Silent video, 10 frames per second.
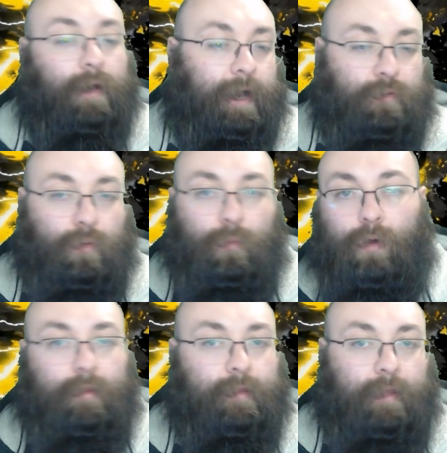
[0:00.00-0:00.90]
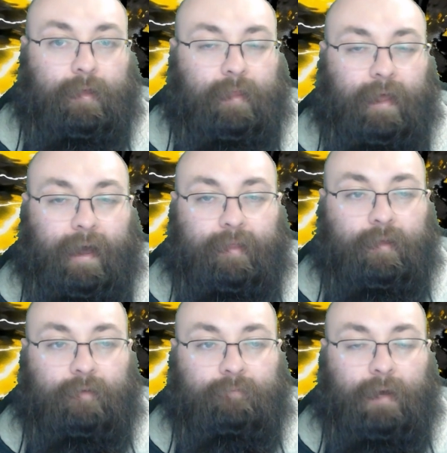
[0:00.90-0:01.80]
I don't want the
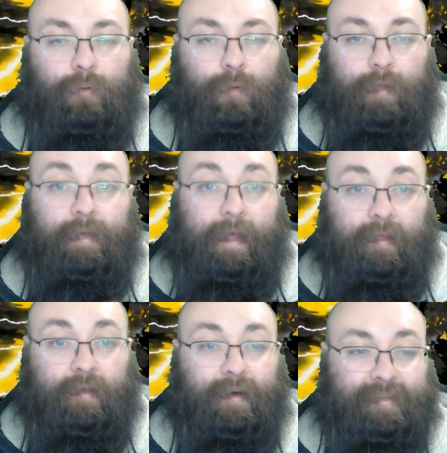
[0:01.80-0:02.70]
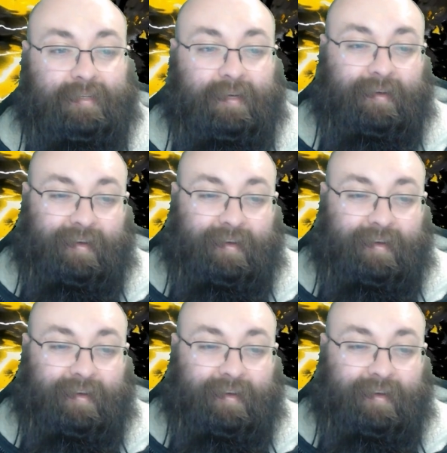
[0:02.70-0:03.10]
idea of my opponent getting cards.